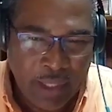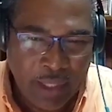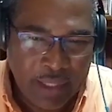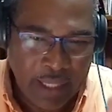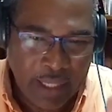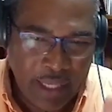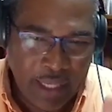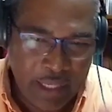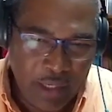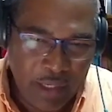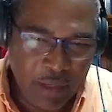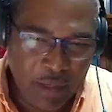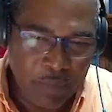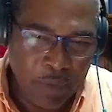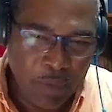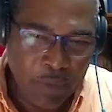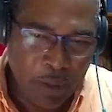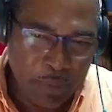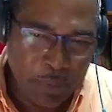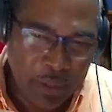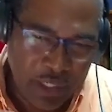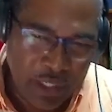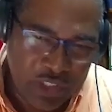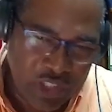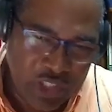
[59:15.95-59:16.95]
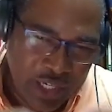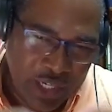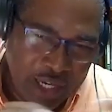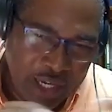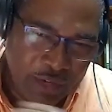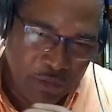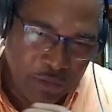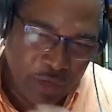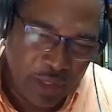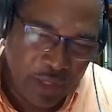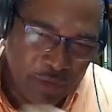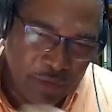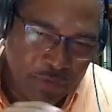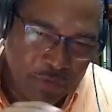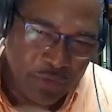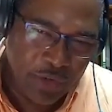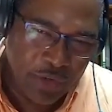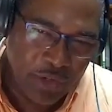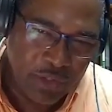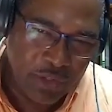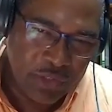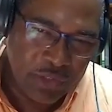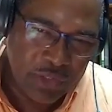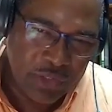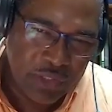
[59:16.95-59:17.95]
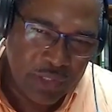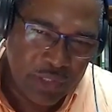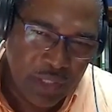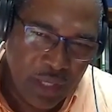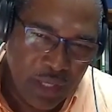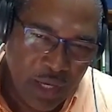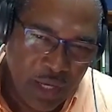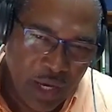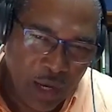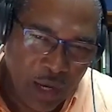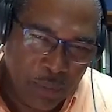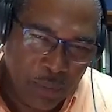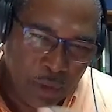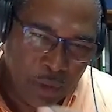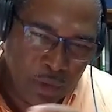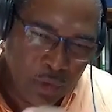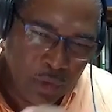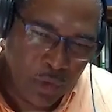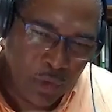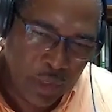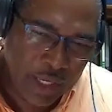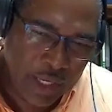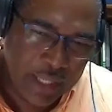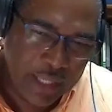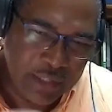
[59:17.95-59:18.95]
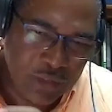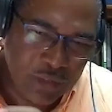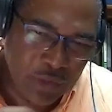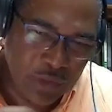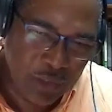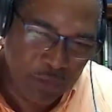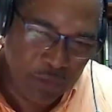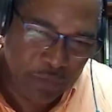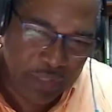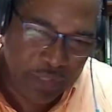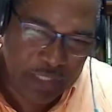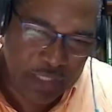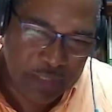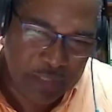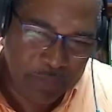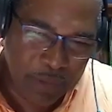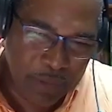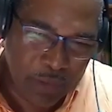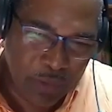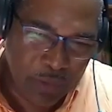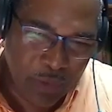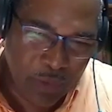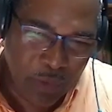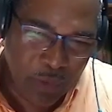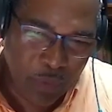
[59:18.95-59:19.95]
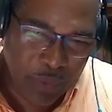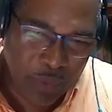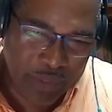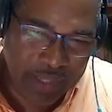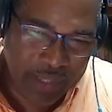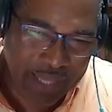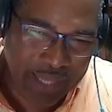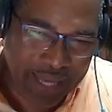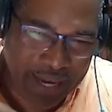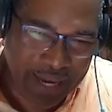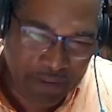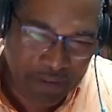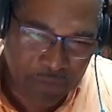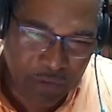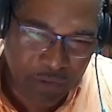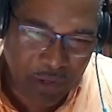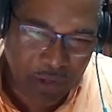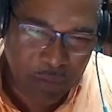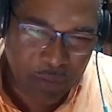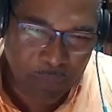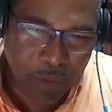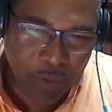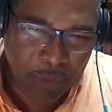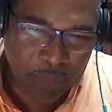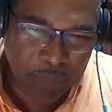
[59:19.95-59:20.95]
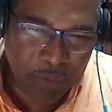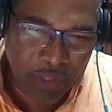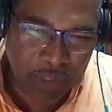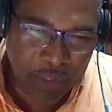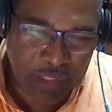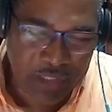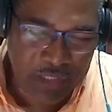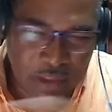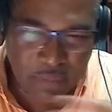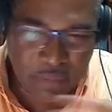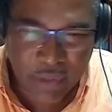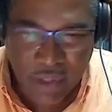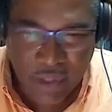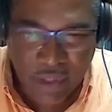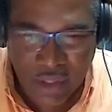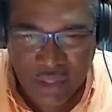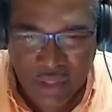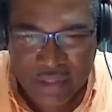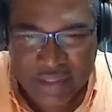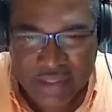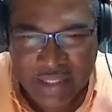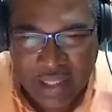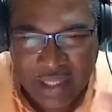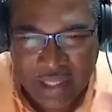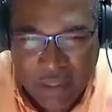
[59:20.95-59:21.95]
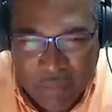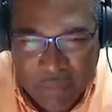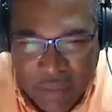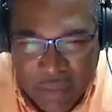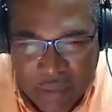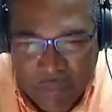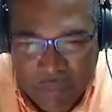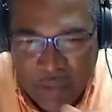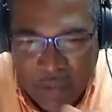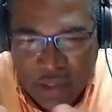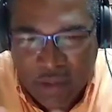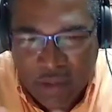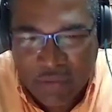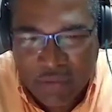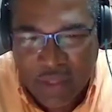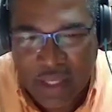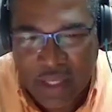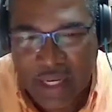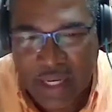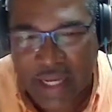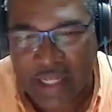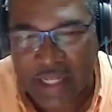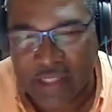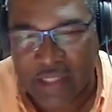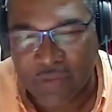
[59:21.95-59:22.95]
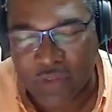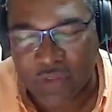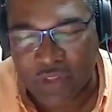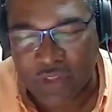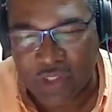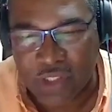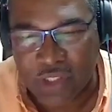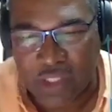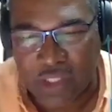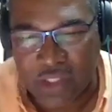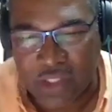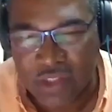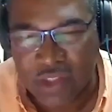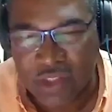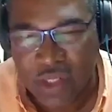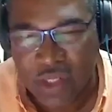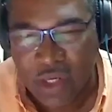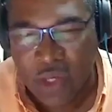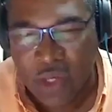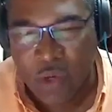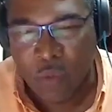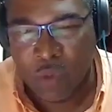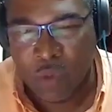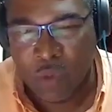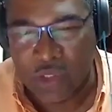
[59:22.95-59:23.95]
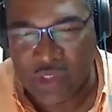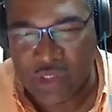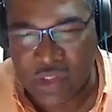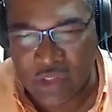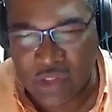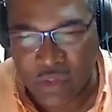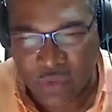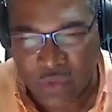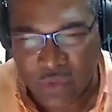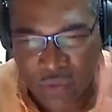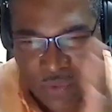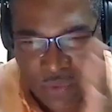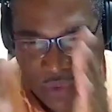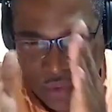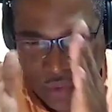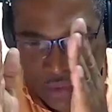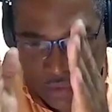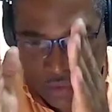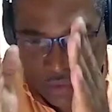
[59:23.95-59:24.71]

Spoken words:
the Indian population had real fears about going into an arrangement with the African population, because the commitment of the Alliance for Change was to,